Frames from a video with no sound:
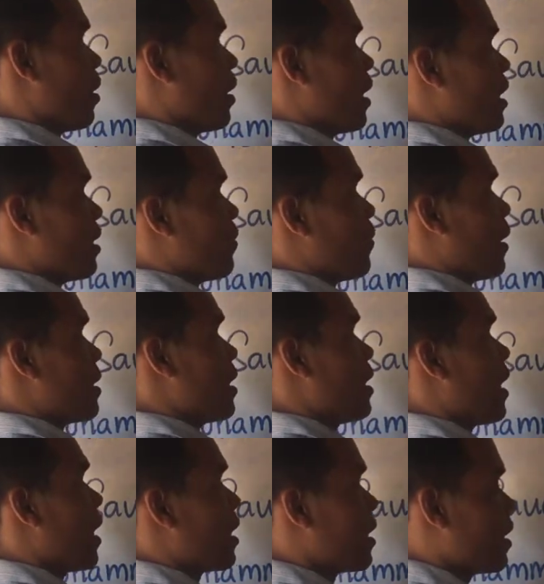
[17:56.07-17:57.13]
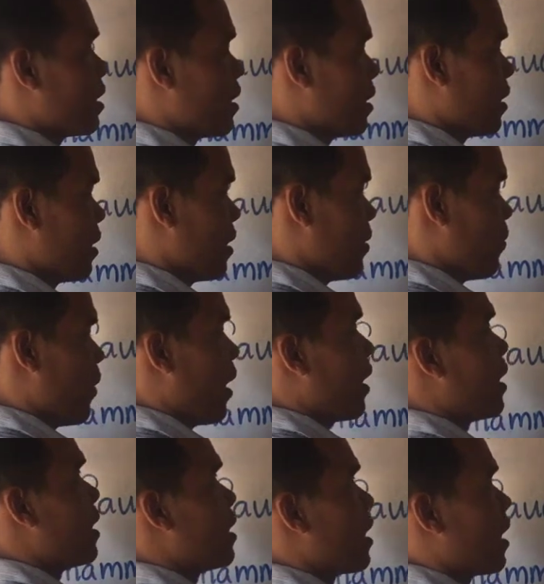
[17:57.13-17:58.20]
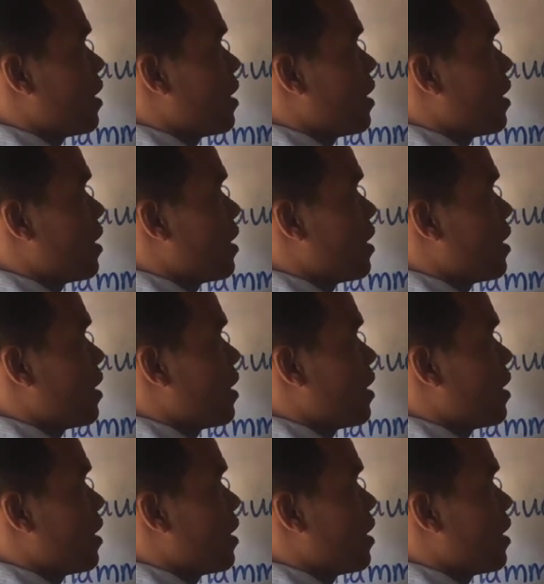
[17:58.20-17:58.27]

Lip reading: in defining and where in